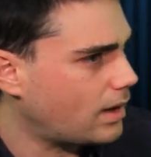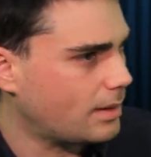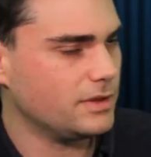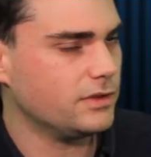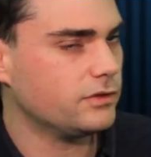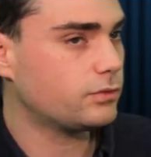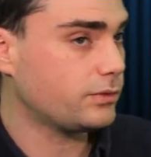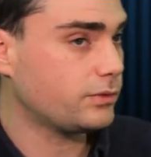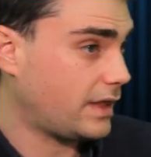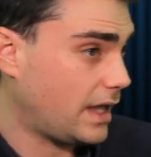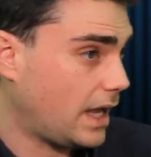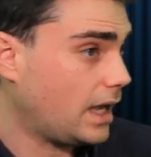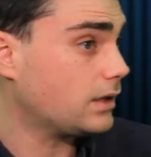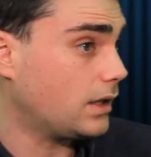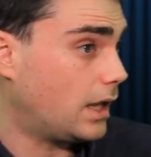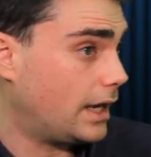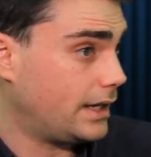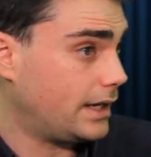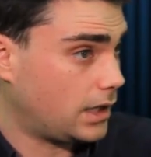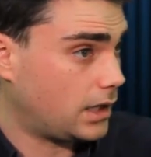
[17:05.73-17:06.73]
I mean, this was the
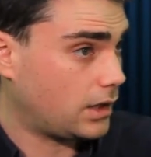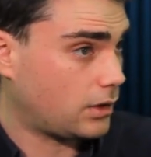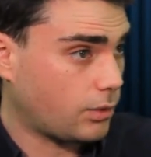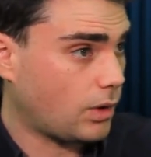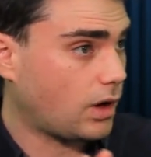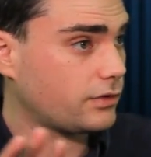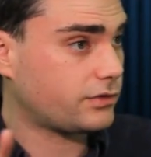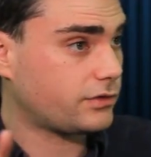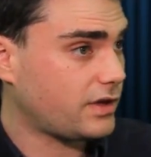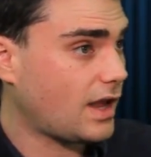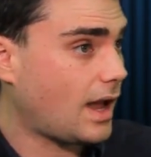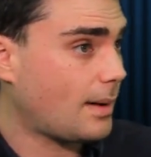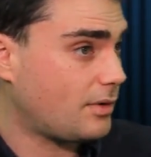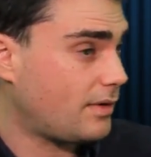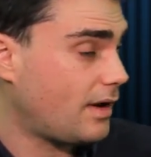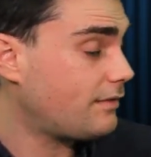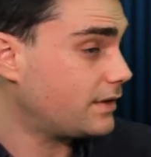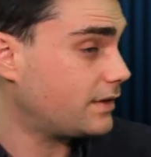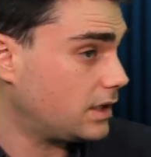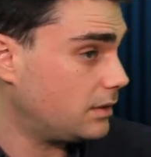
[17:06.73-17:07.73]
headline across the top of
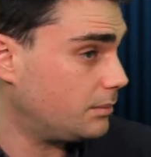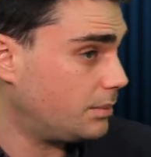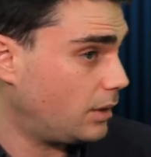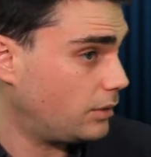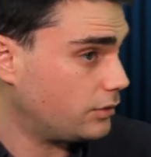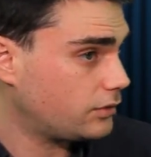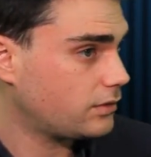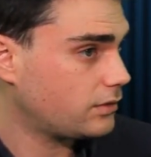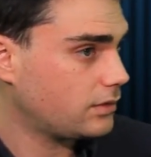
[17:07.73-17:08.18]
Huffington Post.